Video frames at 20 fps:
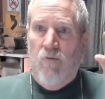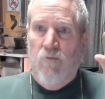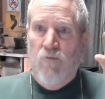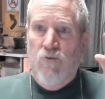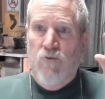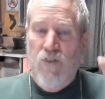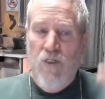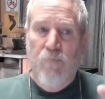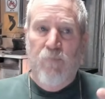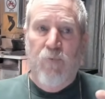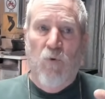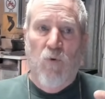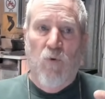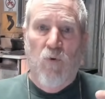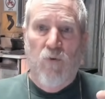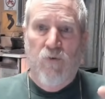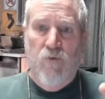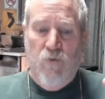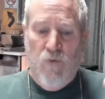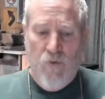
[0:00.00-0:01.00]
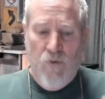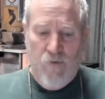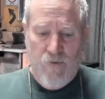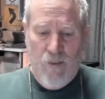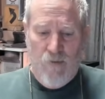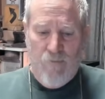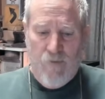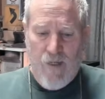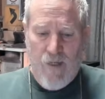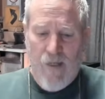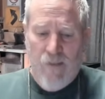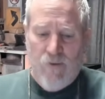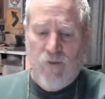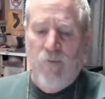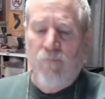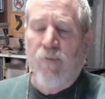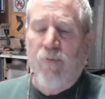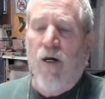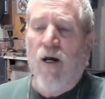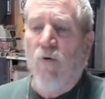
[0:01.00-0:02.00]
Zpool is going to take the
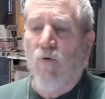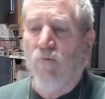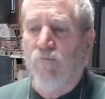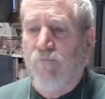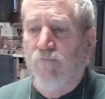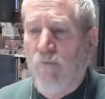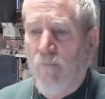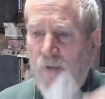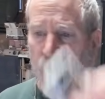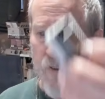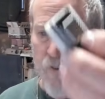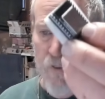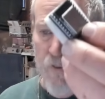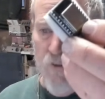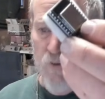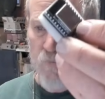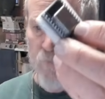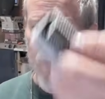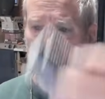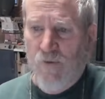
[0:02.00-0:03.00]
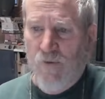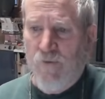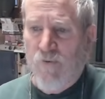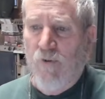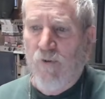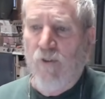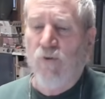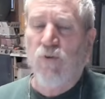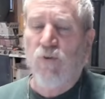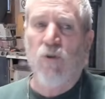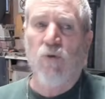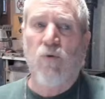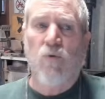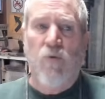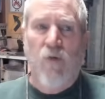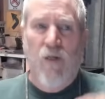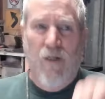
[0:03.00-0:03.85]
hashing power from my ESP32